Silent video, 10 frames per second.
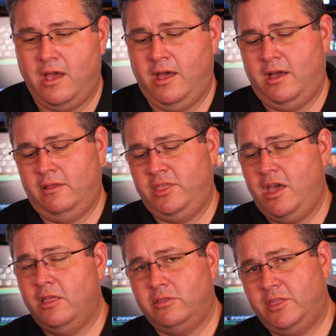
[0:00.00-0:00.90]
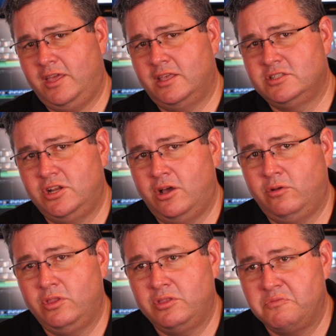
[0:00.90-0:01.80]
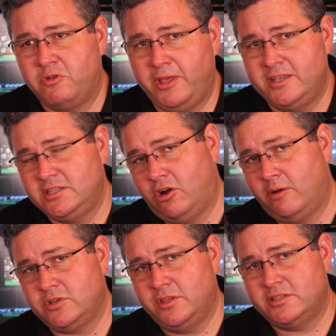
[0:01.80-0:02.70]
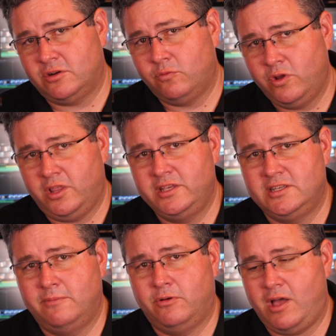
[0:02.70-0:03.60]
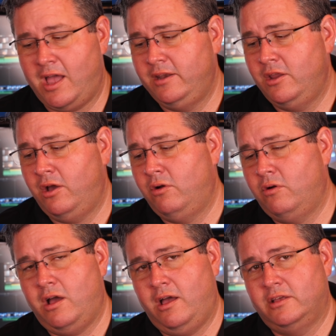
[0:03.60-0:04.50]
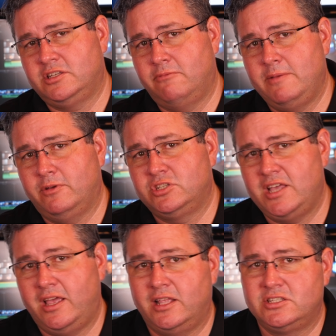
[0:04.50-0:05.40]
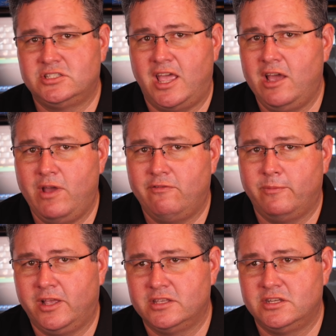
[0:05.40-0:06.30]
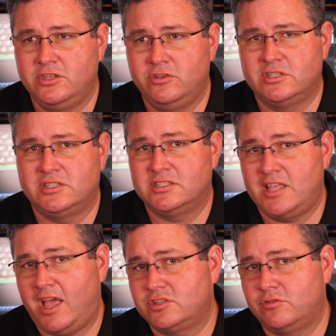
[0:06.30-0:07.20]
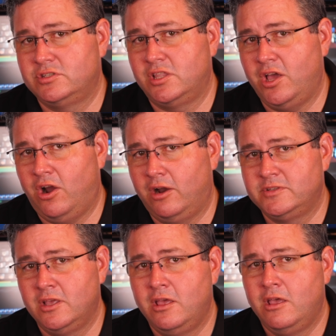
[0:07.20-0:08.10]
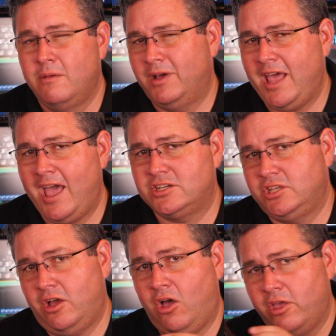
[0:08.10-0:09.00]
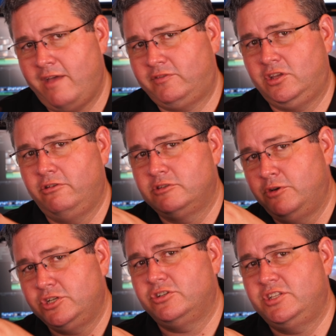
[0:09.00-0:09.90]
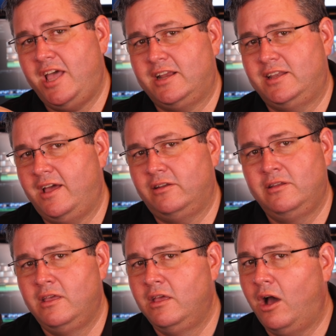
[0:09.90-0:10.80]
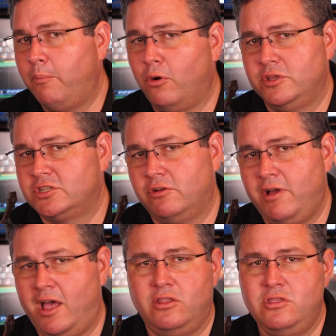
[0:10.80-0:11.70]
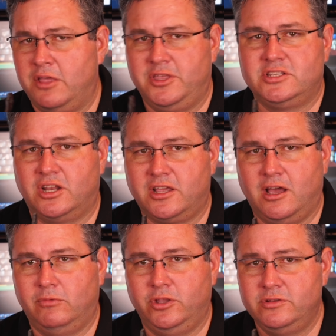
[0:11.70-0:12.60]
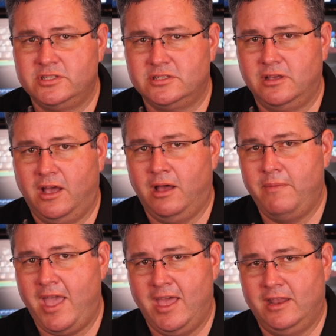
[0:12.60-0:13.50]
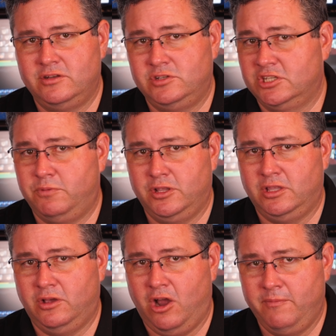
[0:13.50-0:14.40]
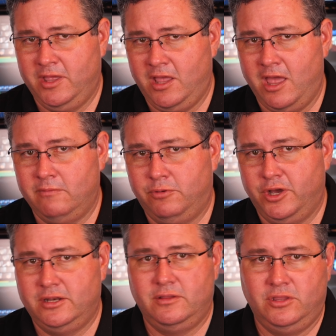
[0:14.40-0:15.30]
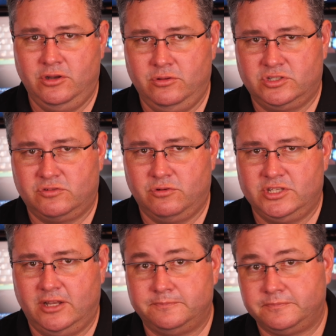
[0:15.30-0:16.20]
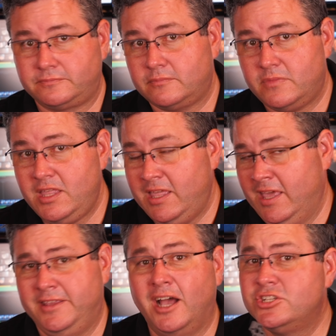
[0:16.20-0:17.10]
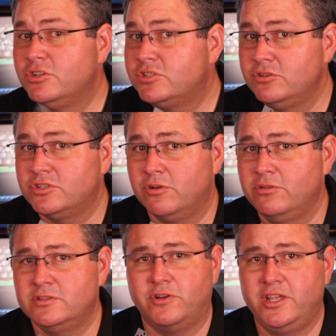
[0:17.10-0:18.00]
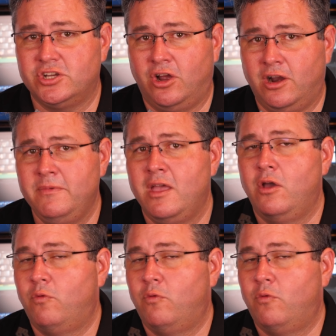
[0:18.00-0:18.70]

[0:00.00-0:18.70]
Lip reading: The other thing is, replacing arms on this are really simple. I know some people say let's stay away from it because it uses the stack screws in the arms, but actually all you have to do is push your stack down, pull the screw out, nothing's going to come loose, and just put the arm in and put the new screws in. It does use 2 screws for each arm.